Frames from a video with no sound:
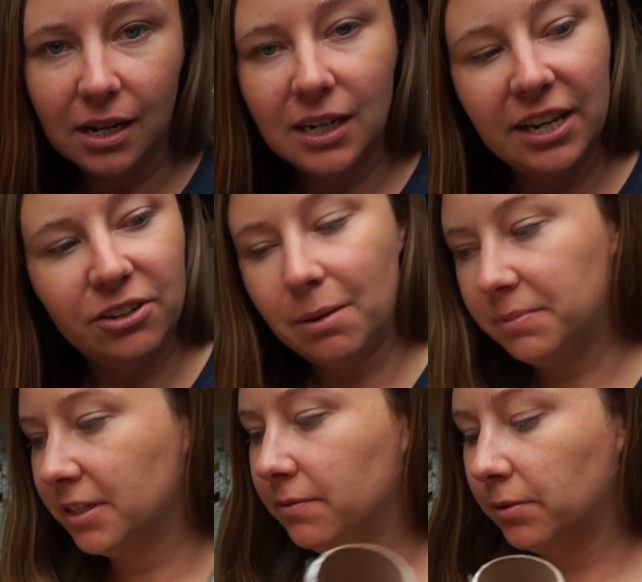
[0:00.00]
glad wrap,
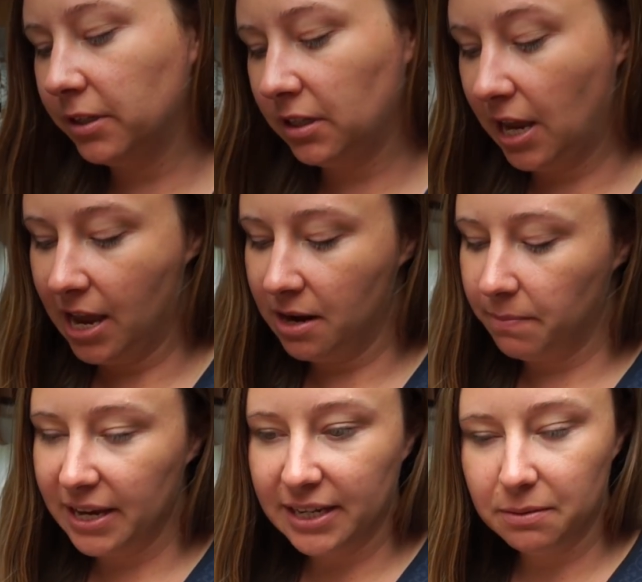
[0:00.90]
tinfoil and
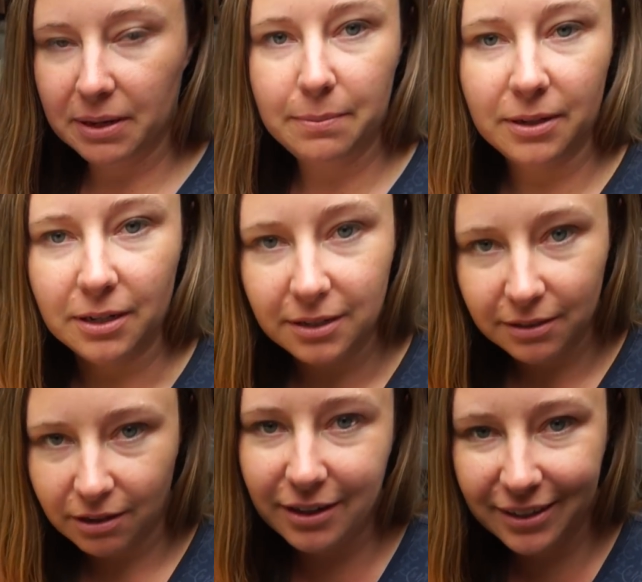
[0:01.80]
baking paper
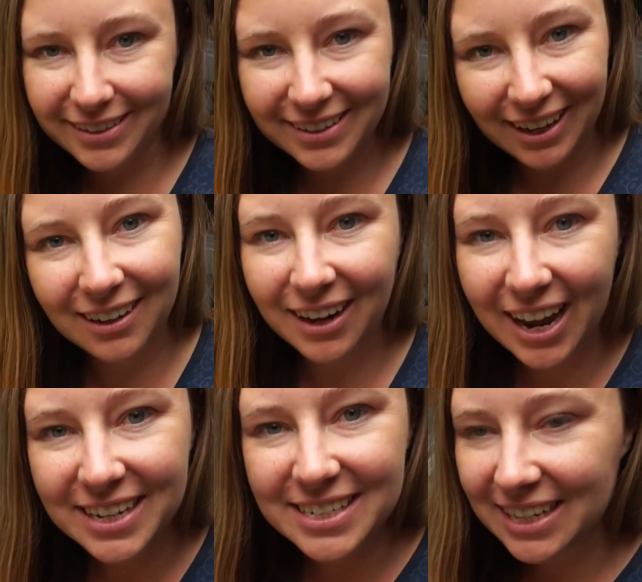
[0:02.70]
are
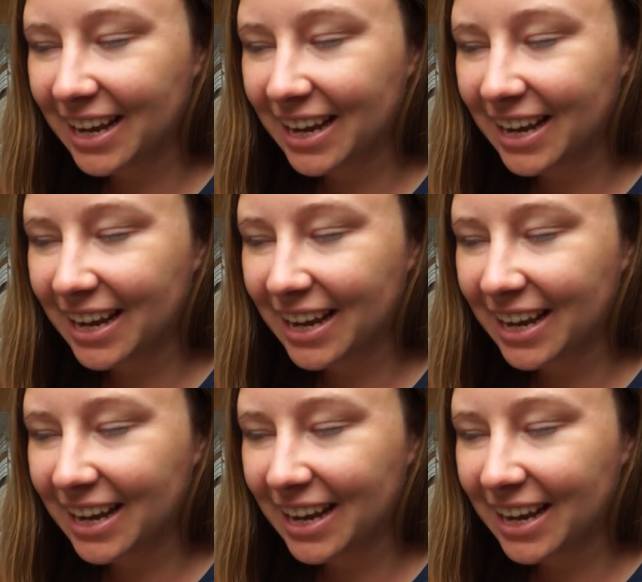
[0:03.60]
handy to